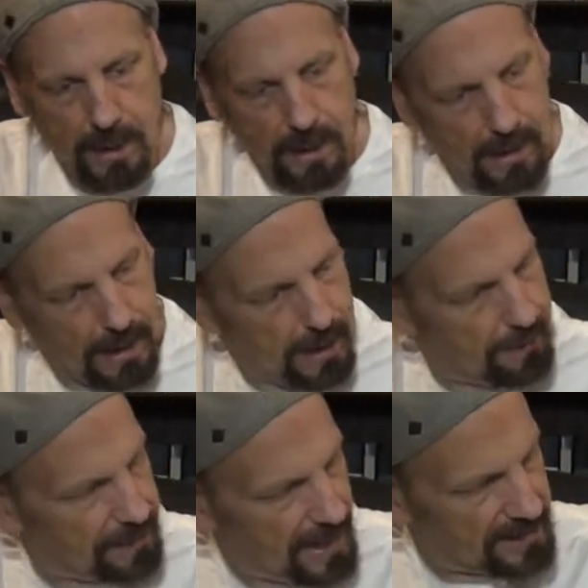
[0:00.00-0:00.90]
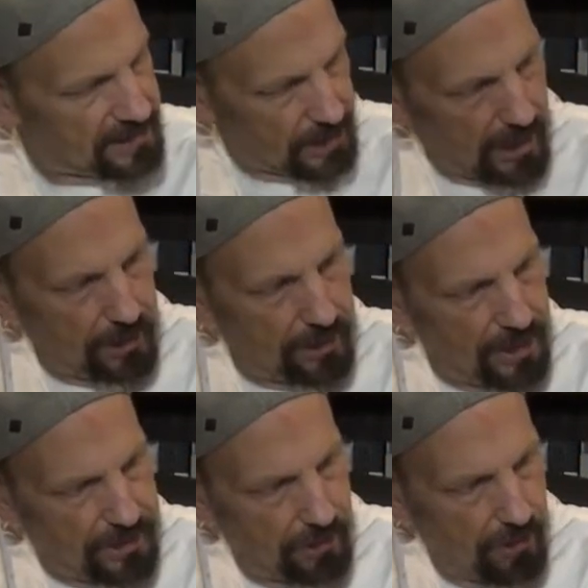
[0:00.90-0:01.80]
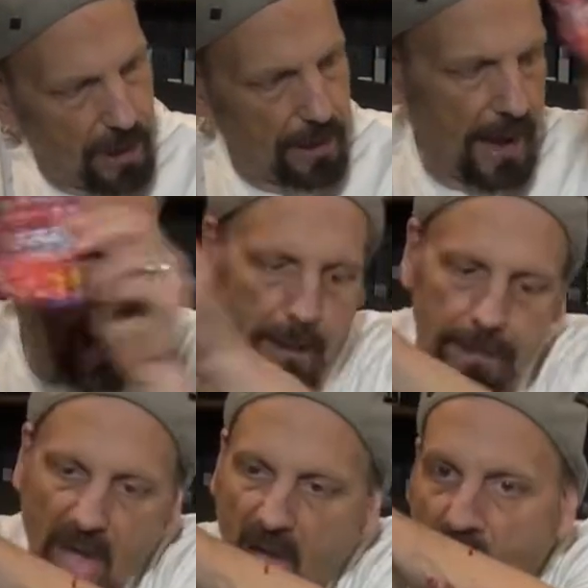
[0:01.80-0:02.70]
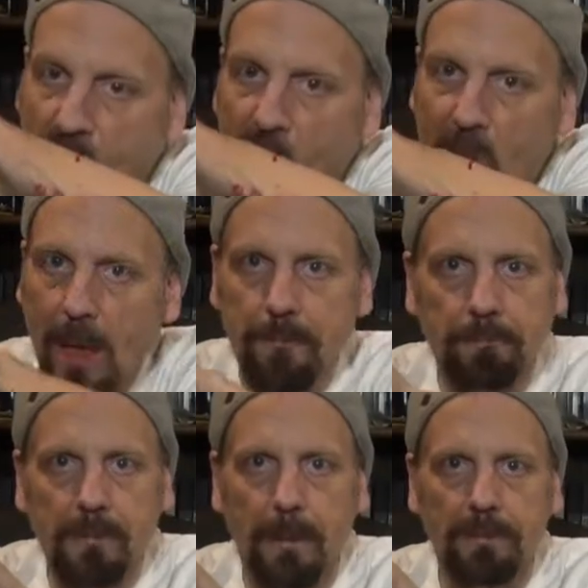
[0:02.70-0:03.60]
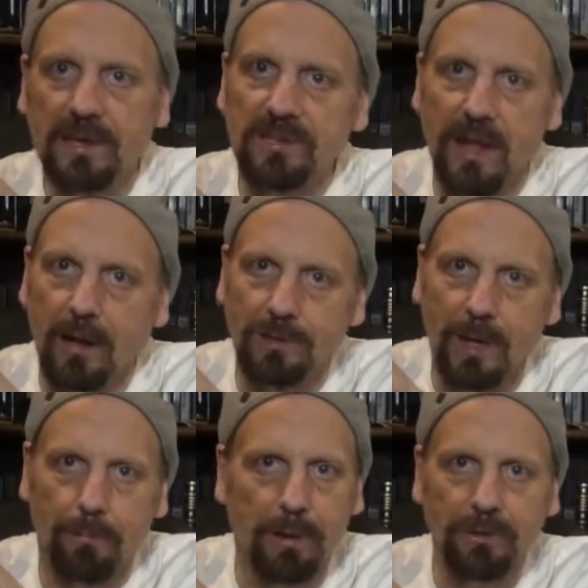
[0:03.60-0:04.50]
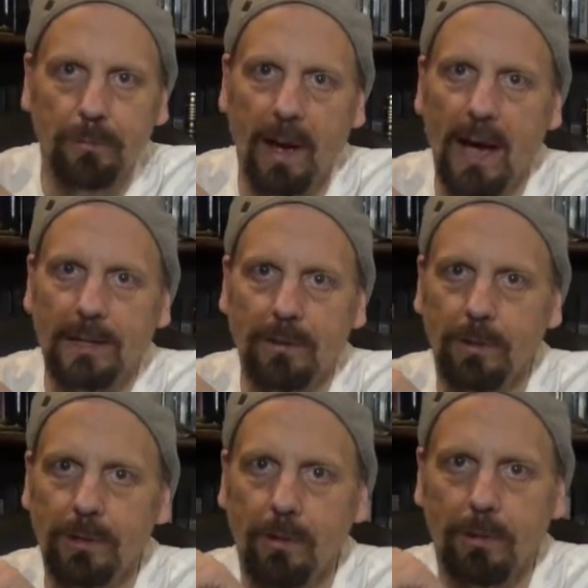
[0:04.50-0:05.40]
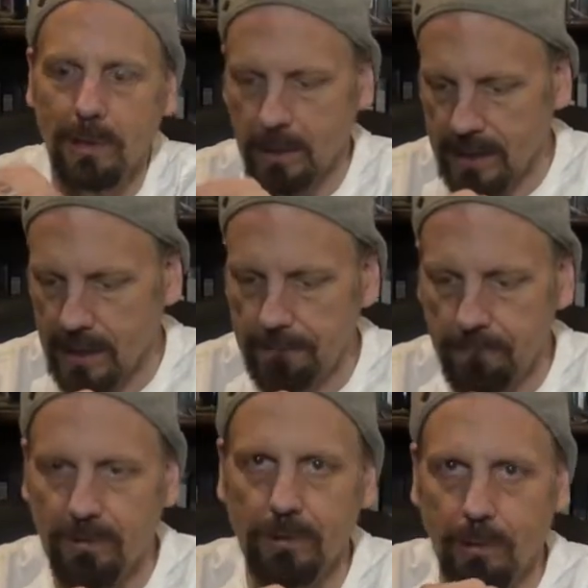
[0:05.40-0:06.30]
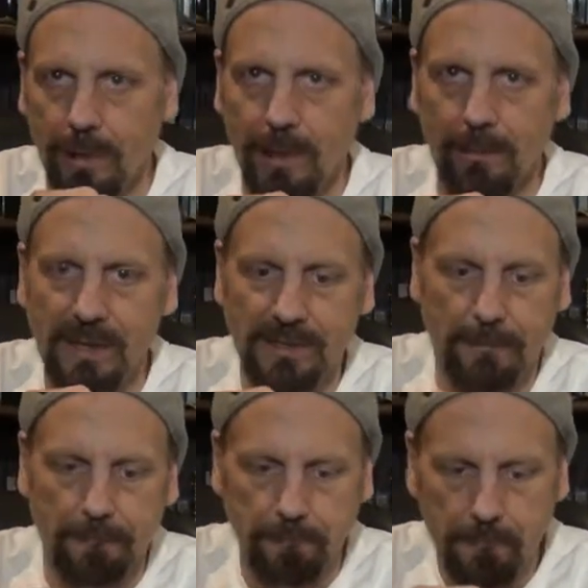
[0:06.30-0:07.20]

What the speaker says: That's the color that you want. And nostalgia, it brings you back to when you were a little kid, when you were a little amazing.